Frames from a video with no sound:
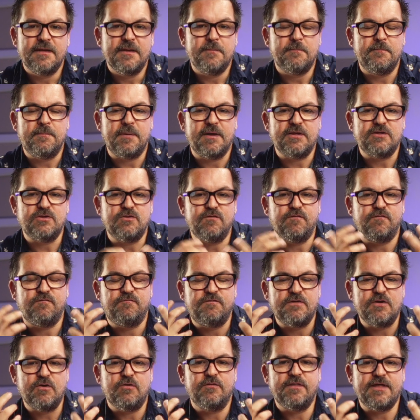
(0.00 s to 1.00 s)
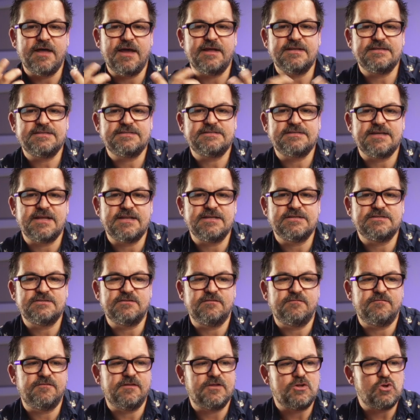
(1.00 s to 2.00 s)
But you feel that sense
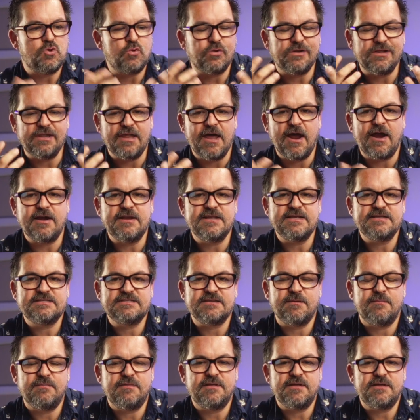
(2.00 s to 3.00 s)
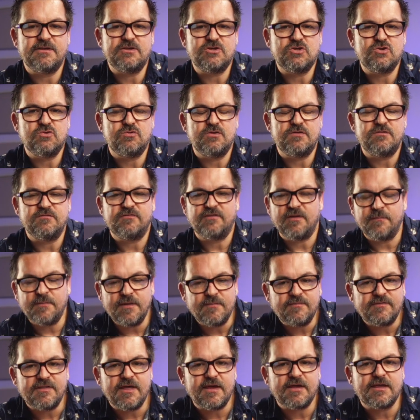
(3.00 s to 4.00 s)
of like you're learning something new. And
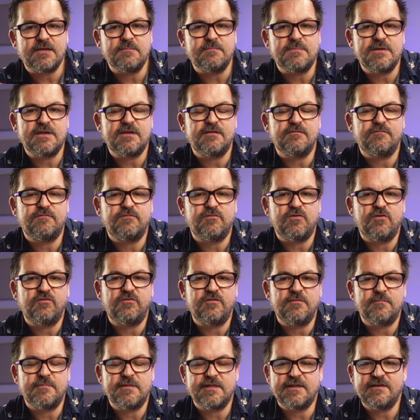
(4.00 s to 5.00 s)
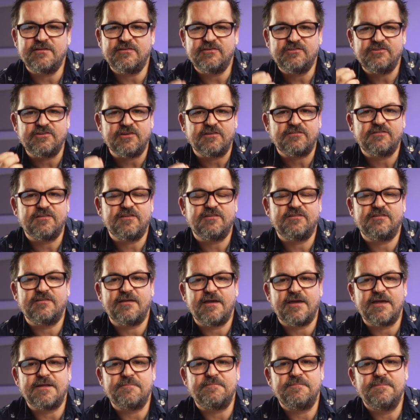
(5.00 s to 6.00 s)
sometimes that can be confusing, but that is just a
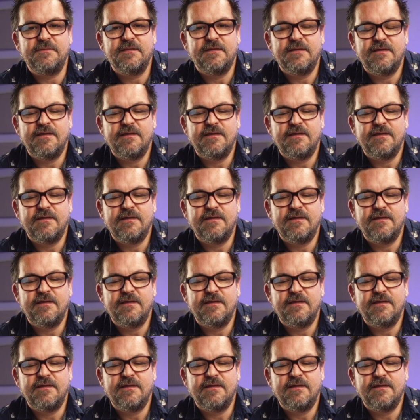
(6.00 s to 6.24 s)
sign